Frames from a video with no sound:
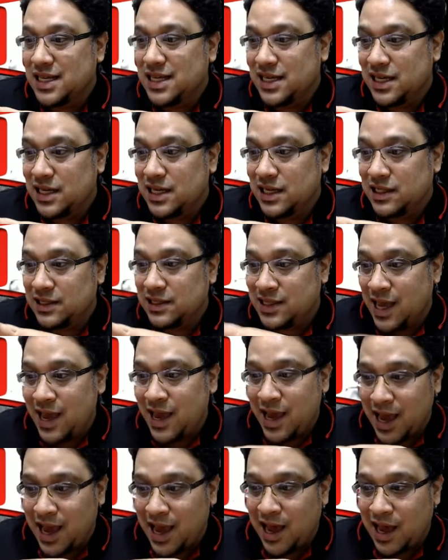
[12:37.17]
they
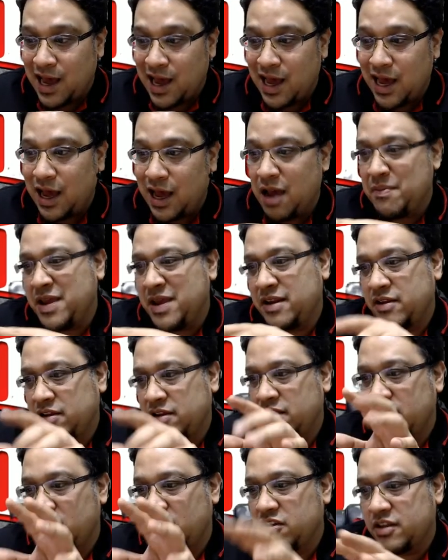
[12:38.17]
are, I mean, you
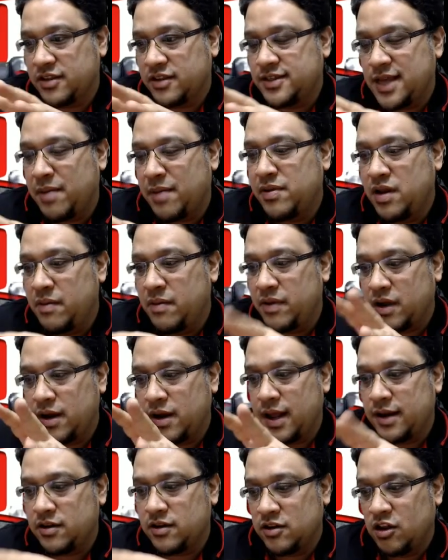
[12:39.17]
know, some of them
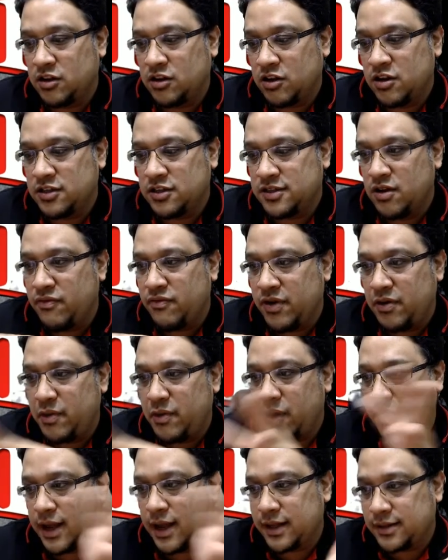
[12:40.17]
are not gonna sell very well,
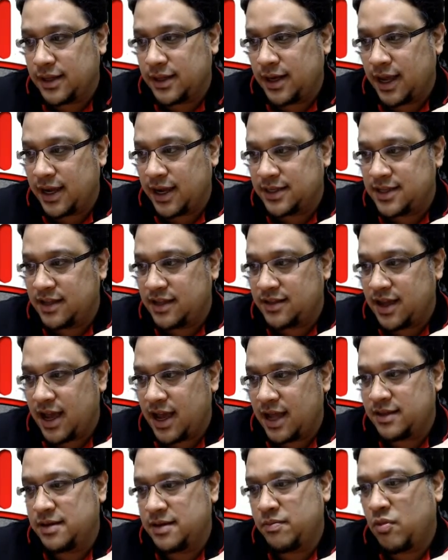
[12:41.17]
like I said, the
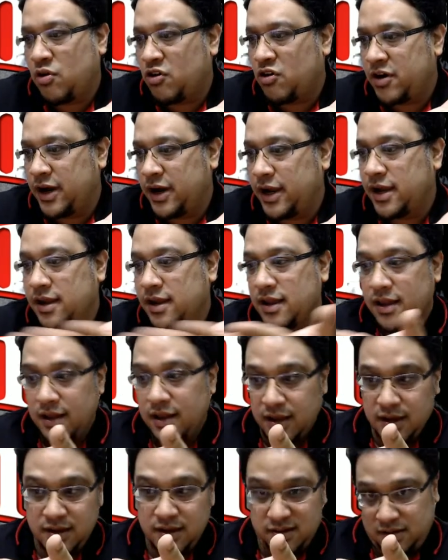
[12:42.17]
Hatemore,
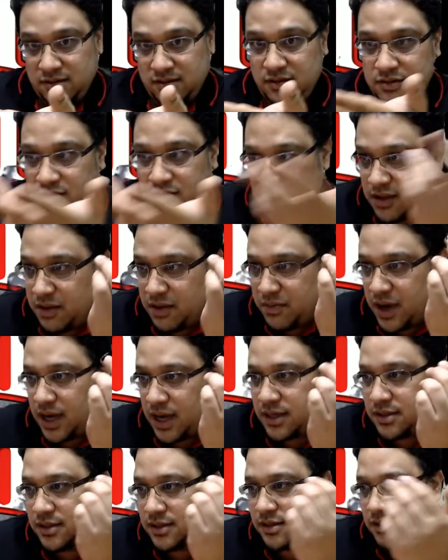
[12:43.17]

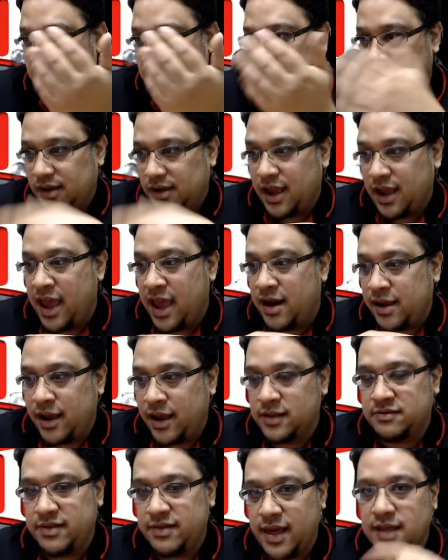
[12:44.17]
$10. And again,
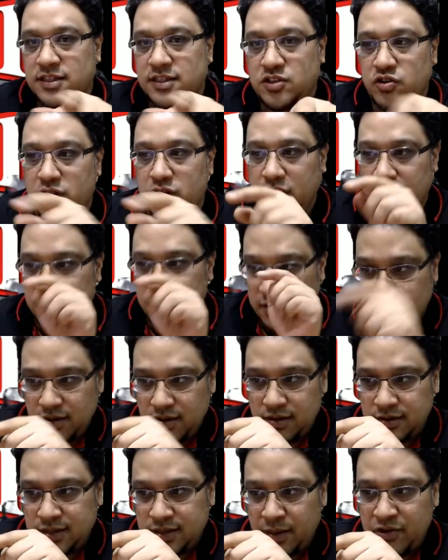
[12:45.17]
thanks to
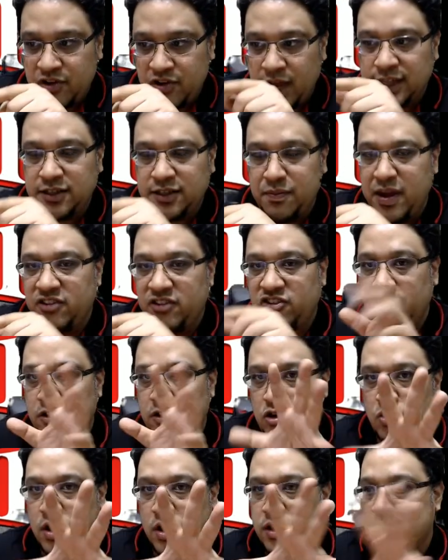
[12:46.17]
some of you guys that mentioned you
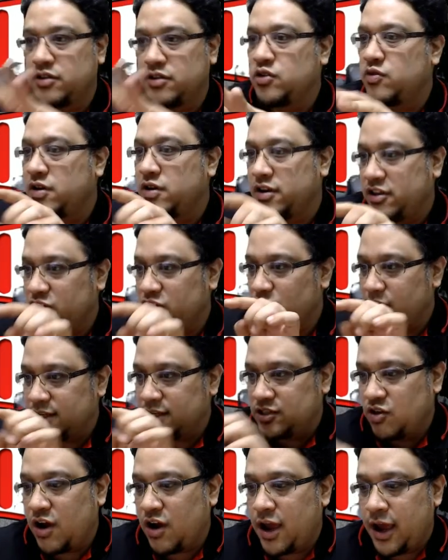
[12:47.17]
wanted to do in the US,
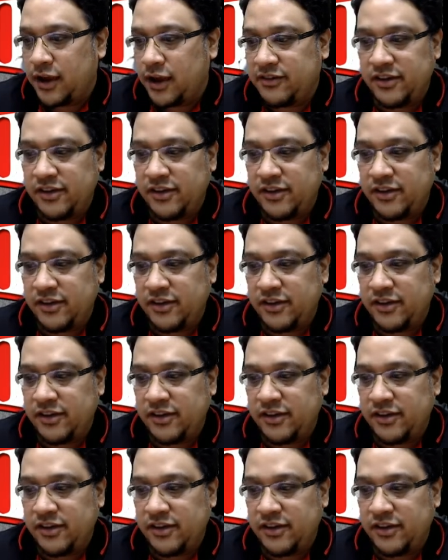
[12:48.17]
so I actually